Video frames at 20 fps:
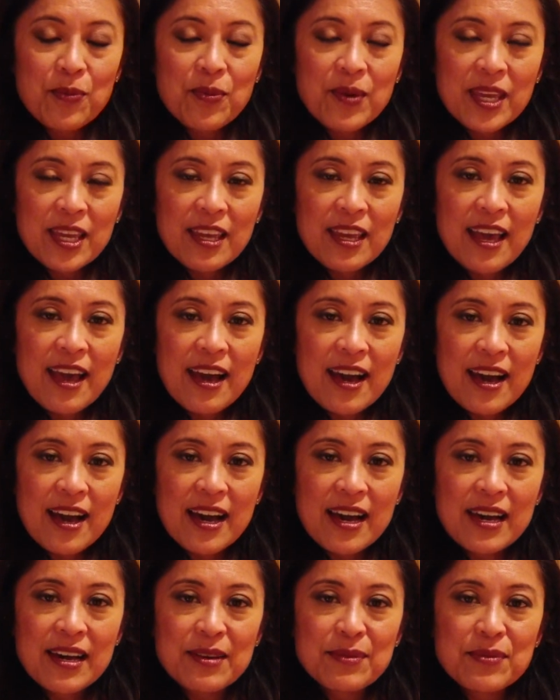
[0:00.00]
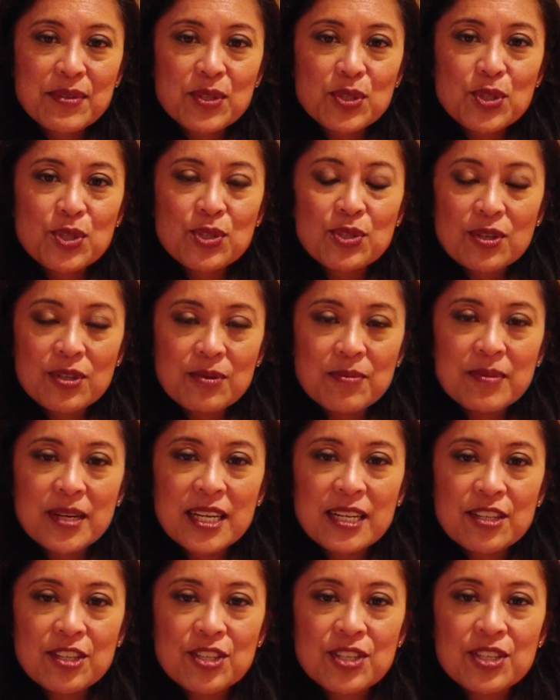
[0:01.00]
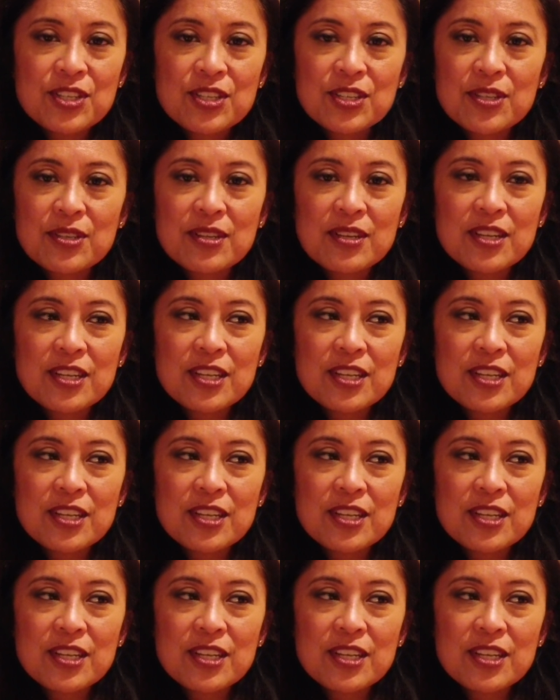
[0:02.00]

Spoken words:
We have so much